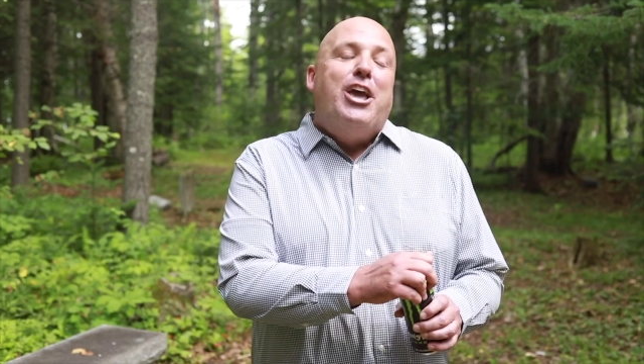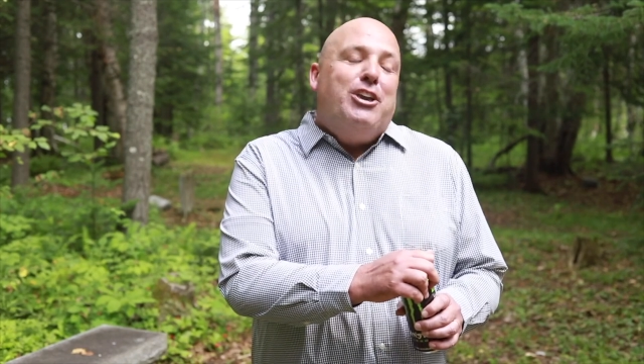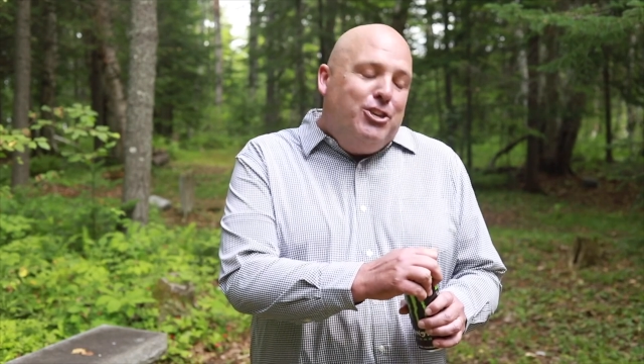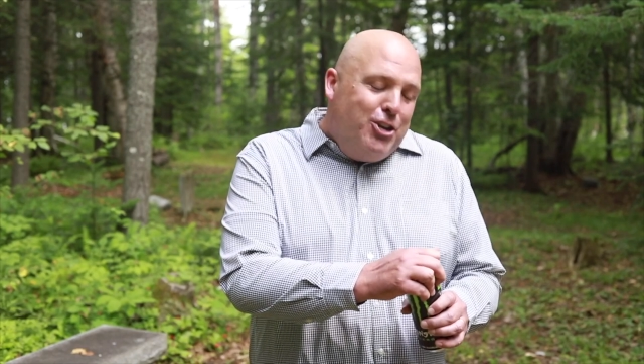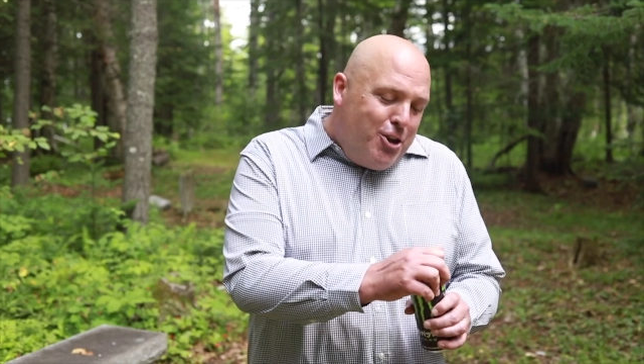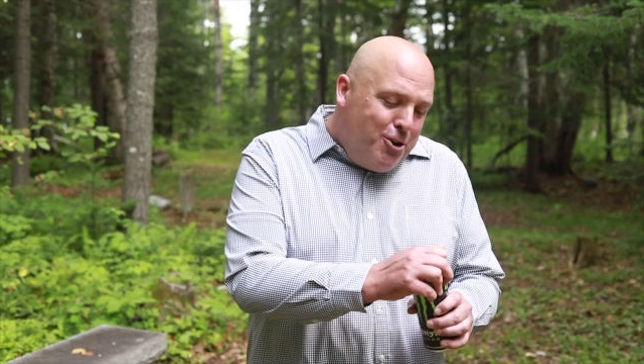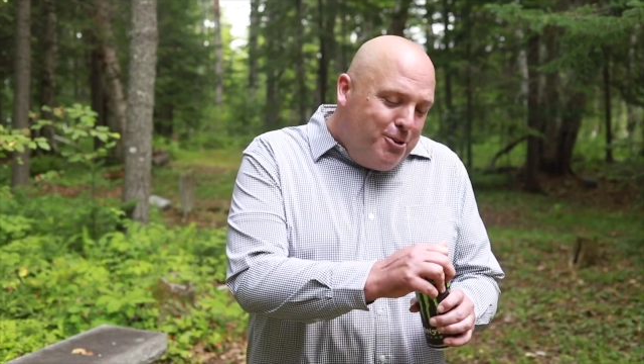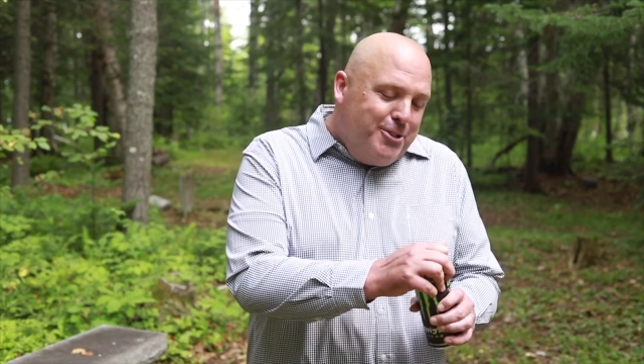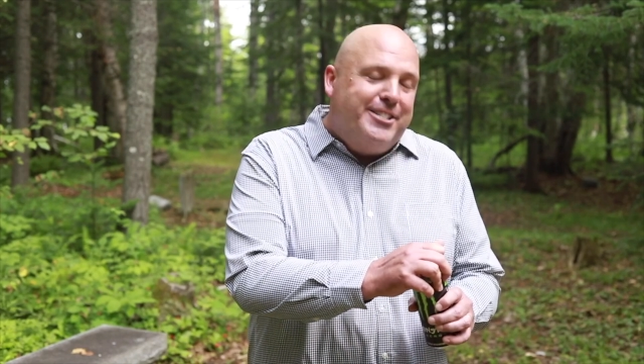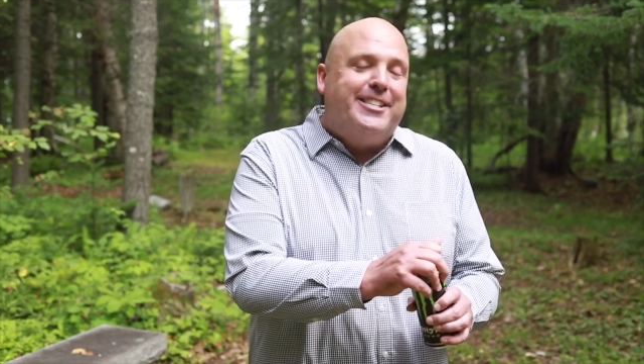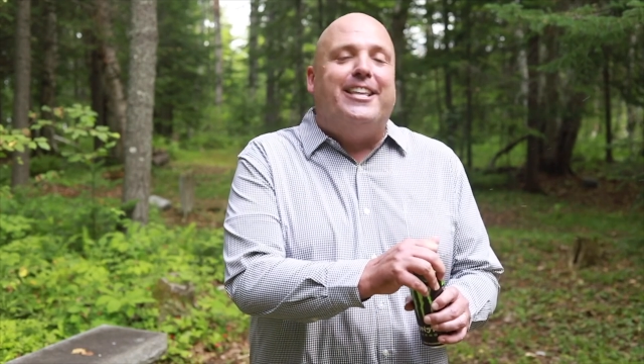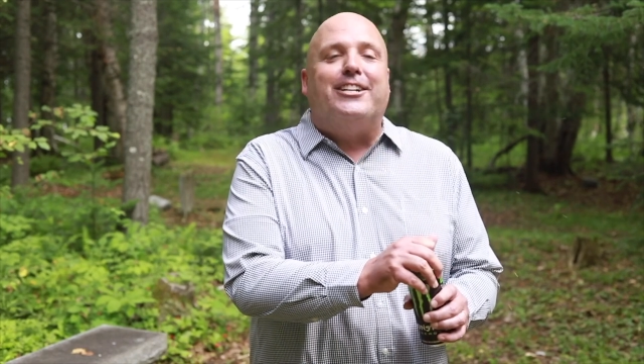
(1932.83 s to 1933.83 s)

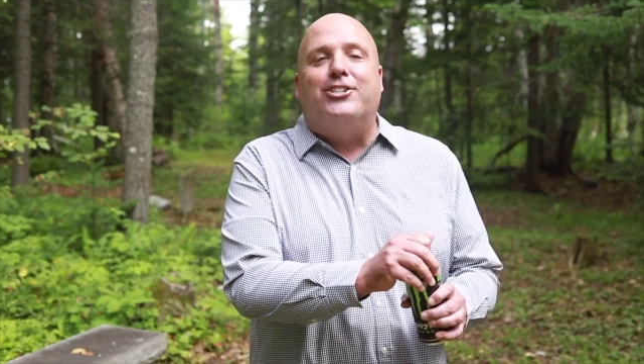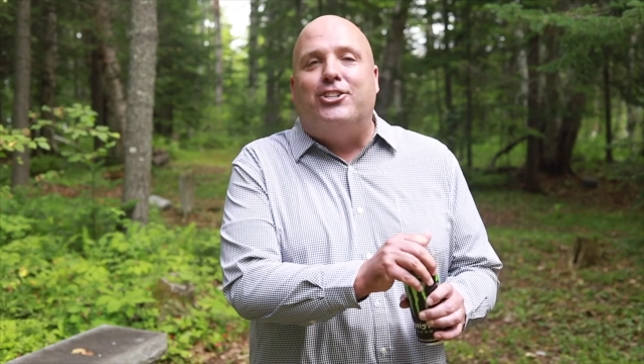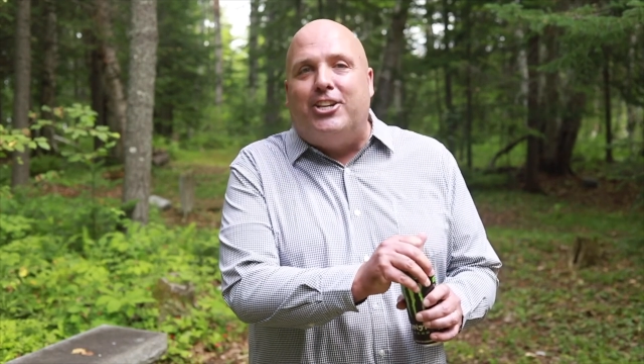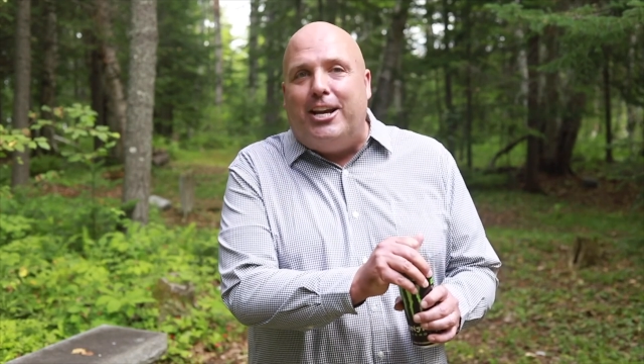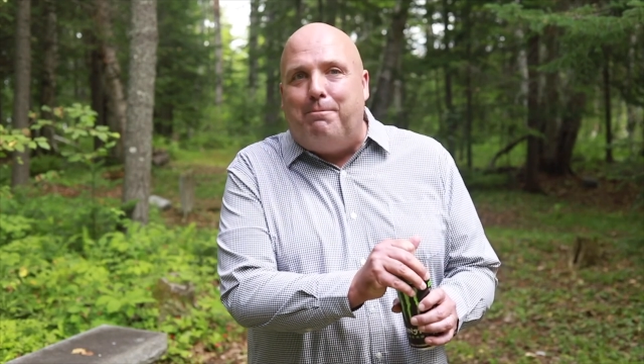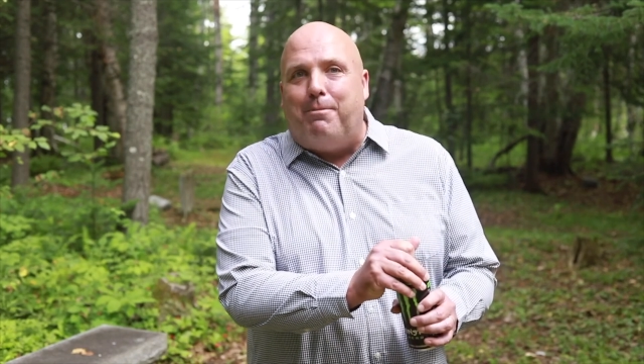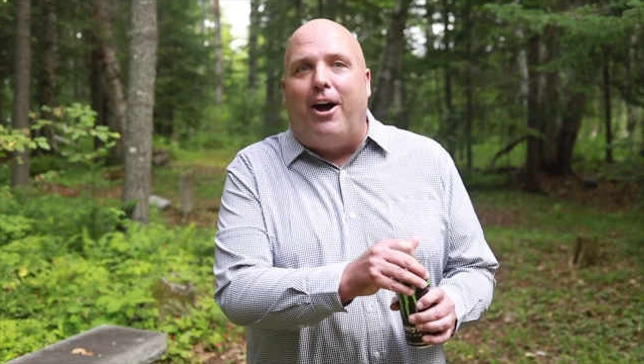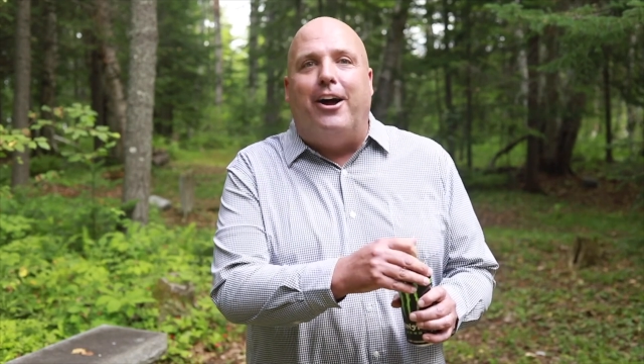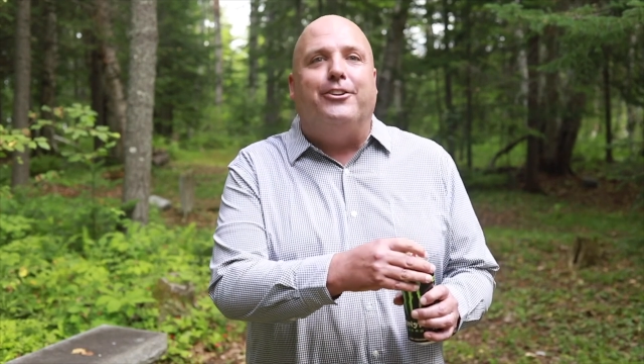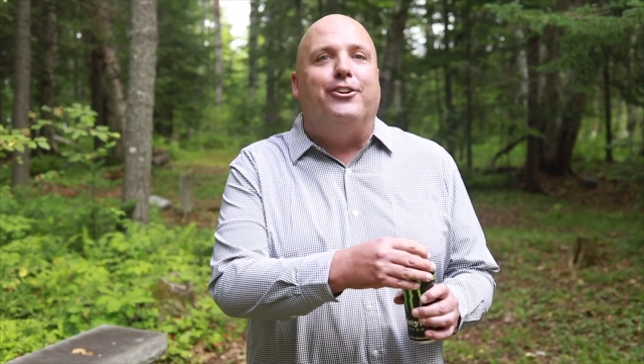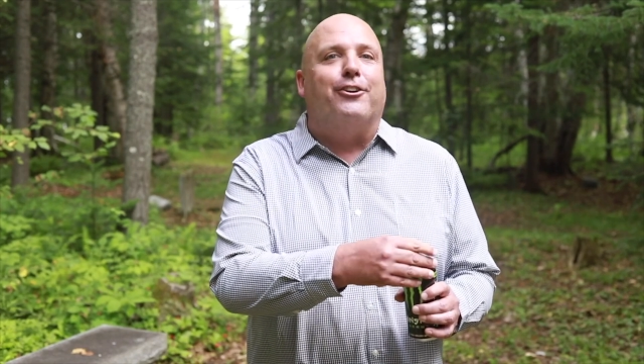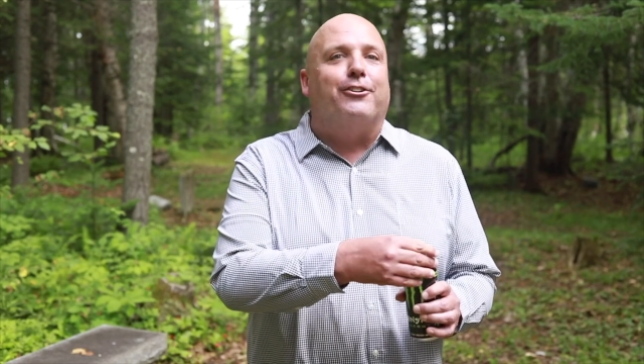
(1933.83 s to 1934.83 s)
Use the chip
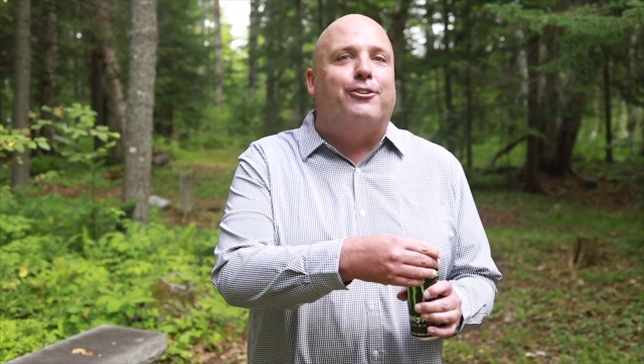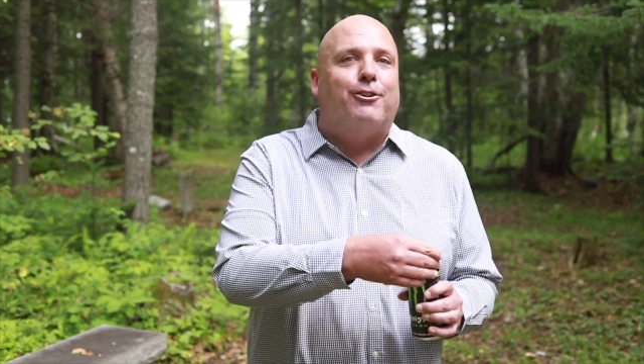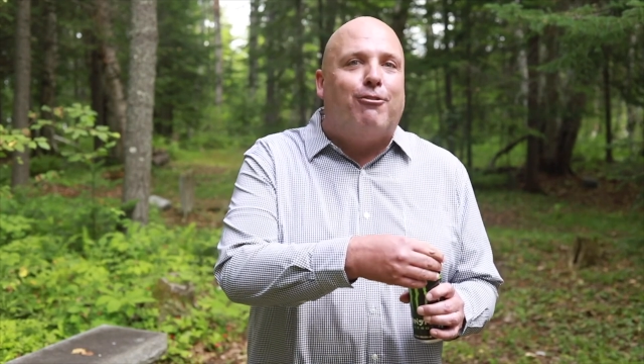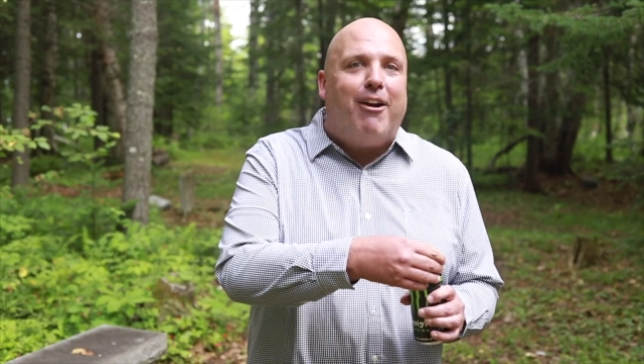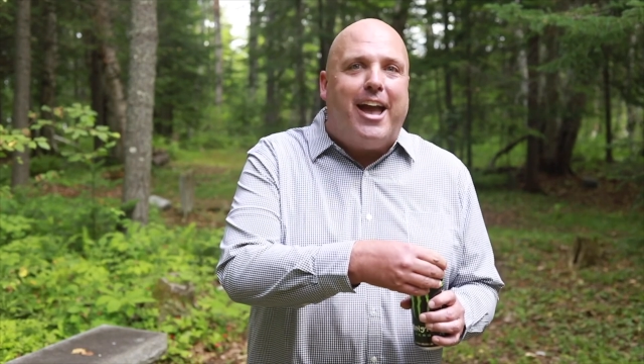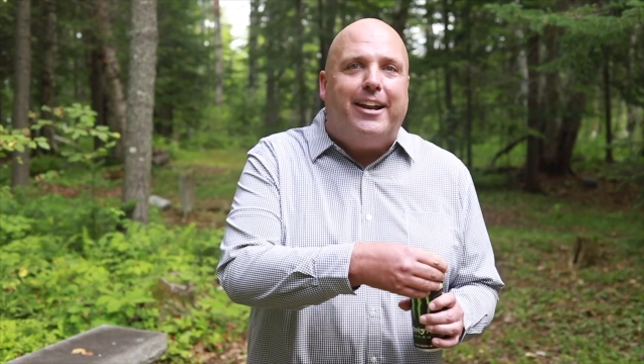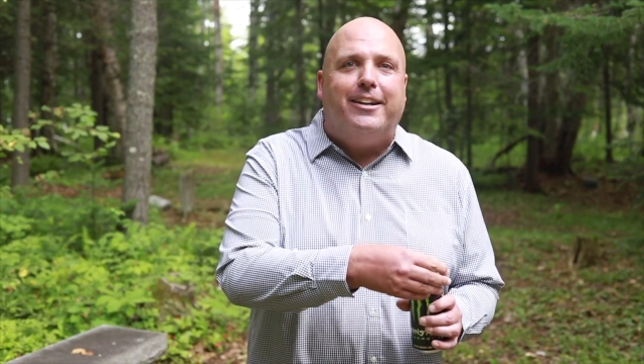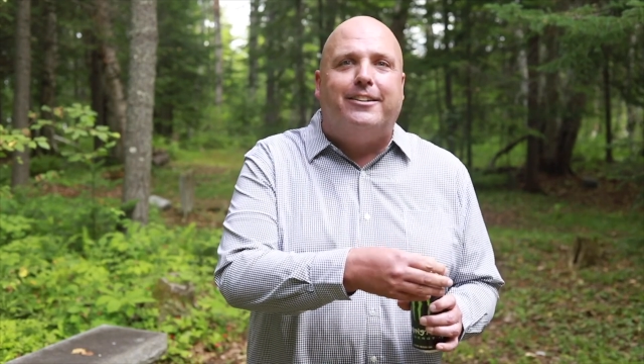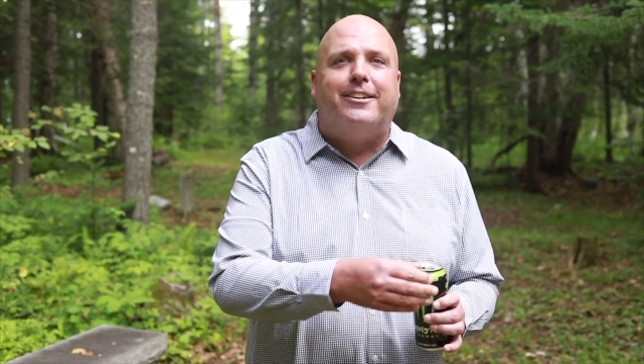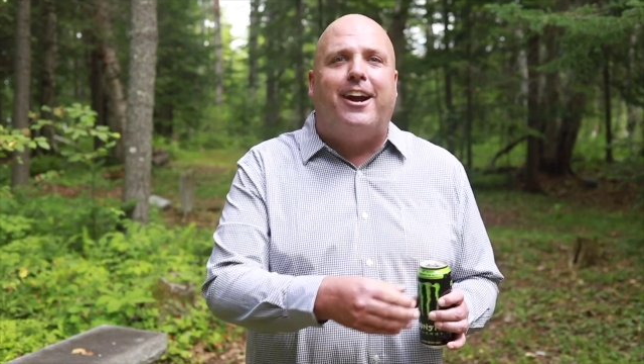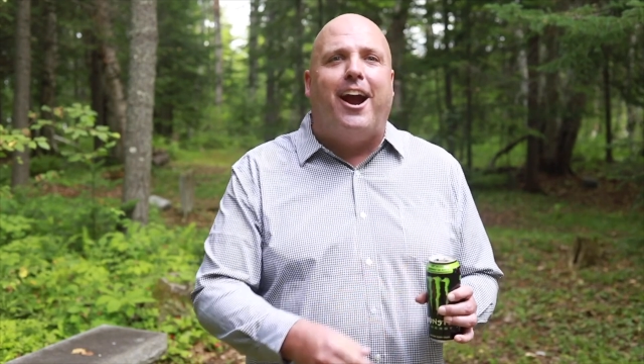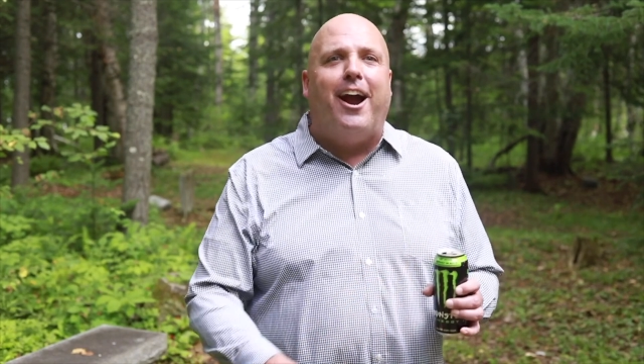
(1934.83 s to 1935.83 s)
on your
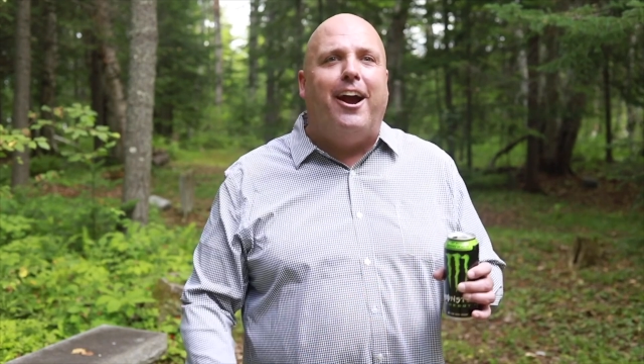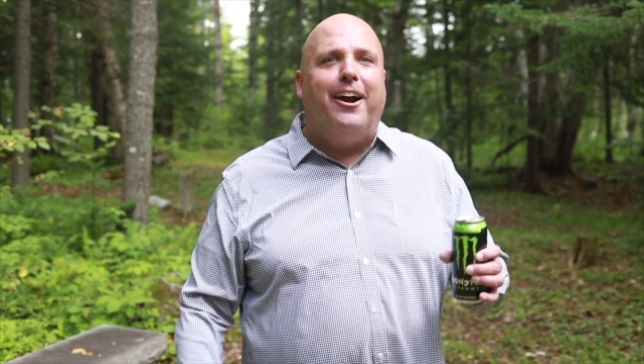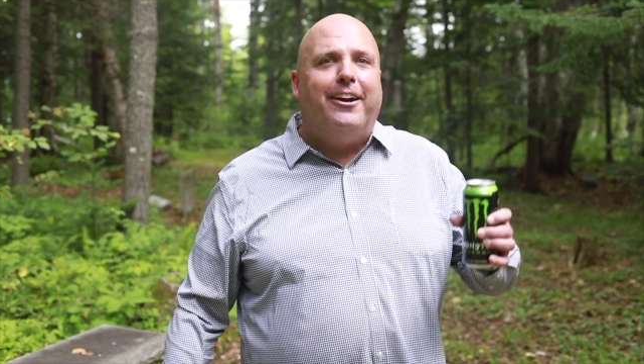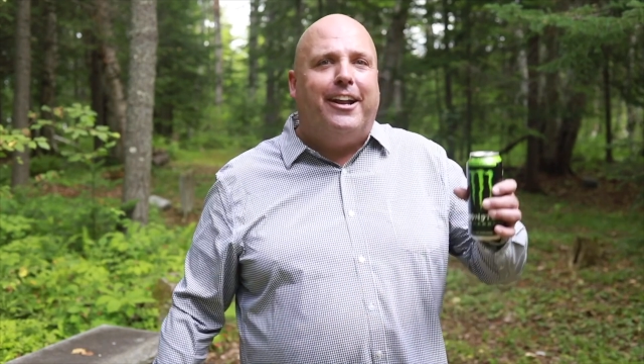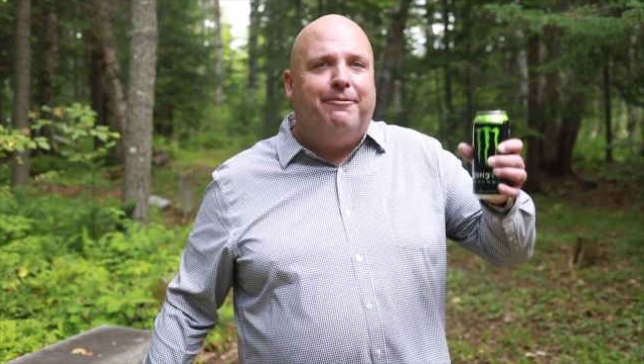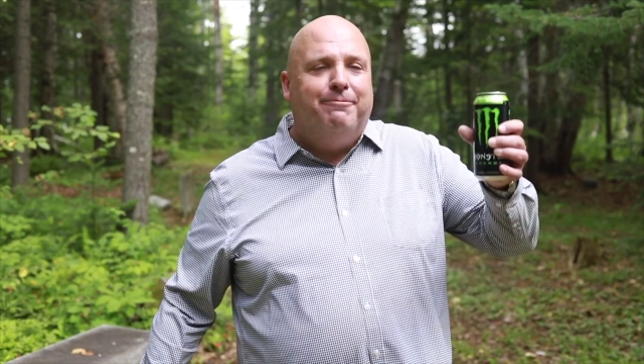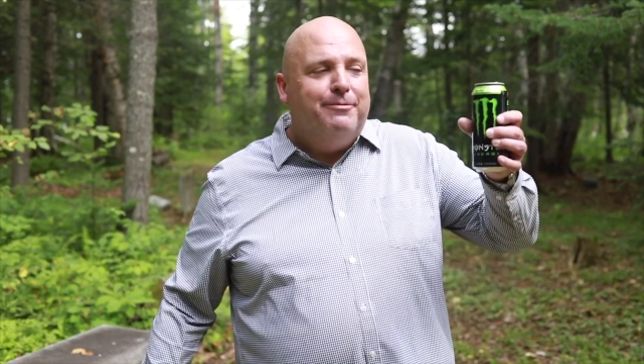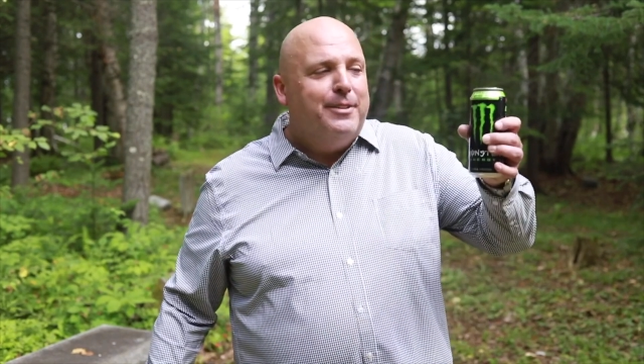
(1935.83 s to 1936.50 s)
credit card and,